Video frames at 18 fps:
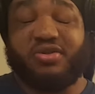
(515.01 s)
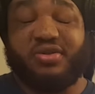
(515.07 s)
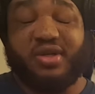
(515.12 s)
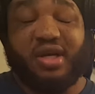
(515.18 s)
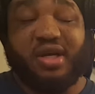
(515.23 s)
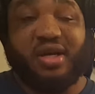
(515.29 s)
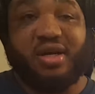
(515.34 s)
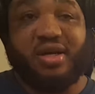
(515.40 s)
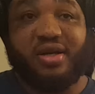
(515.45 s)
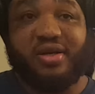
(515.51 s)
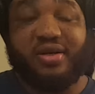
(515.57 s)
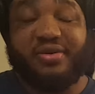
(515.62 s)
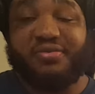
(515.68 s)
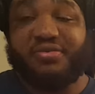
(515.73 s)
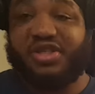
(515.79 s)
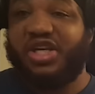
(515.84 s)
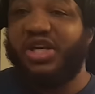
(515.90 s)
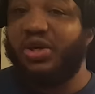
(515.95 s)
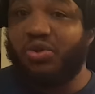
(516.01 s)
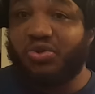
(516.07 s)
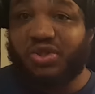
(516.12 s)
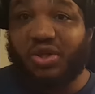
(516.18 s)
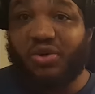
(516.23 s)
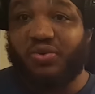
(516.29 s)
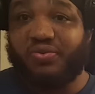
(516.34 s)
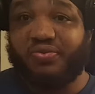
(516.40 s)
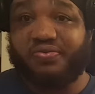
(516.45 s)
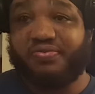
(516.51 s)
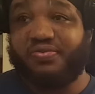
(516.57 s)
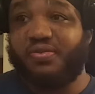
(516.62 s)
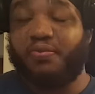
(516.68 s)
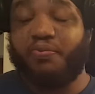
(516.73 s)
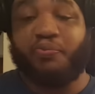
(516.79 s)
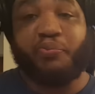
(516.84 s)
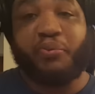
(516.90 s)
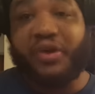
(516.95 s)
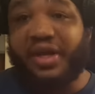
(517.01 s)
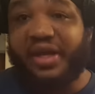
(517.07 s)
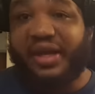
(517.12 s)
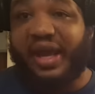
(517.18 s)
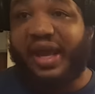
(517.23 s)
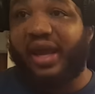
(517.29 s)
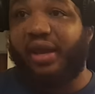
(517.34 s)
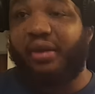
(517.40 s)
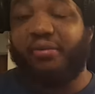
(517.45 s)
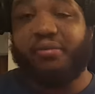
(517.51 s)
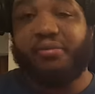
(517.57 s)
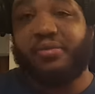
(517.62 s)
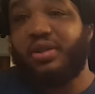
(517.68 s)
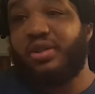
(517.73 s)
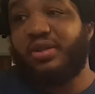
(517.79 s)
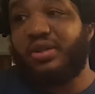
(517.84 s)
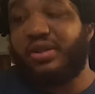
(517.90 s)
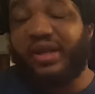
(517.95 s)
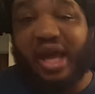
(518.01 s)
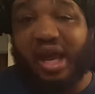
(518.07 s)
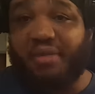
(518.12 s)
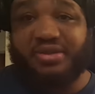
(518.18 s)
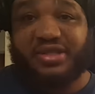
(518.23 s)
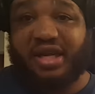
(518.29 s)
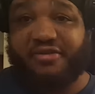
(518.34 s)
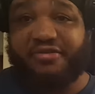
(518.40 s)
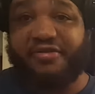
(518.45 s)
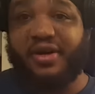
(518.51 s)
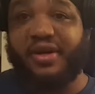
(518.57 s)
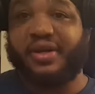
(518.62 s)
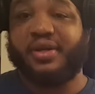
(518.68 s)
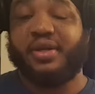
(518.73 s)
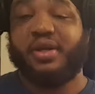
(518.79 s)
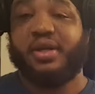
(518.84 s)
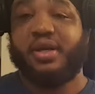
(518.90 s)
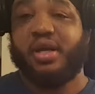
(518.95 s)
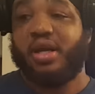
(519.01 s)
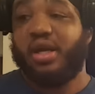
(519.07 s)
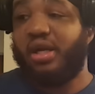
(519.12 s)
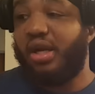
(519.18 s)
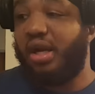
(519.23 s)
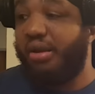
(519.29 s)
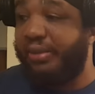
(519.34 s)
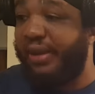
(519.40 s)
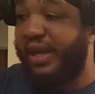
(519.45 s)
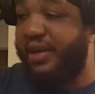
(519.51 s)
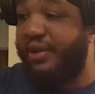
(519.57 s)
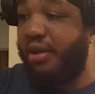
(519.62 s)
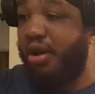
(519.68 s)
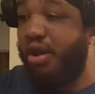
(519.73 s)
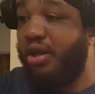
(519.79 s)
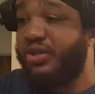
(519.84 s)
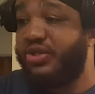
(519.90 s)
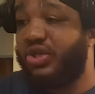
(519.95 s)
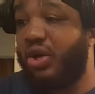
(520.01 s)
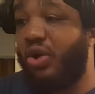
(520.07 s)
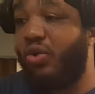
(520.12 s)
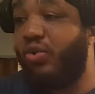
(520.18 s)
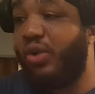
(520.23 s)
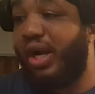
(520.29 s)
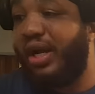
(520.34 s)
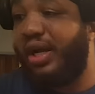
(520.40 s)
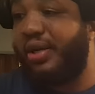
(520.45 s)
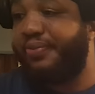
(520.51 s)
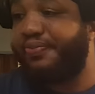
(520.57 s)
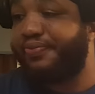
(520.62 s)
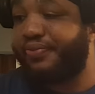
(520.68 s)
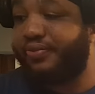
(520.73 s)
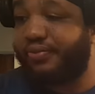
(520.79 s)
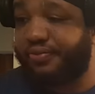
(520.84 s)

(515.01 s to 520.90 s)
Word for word: Uh, Killzone, pretty game, game's not fun. You know what I mean? So um,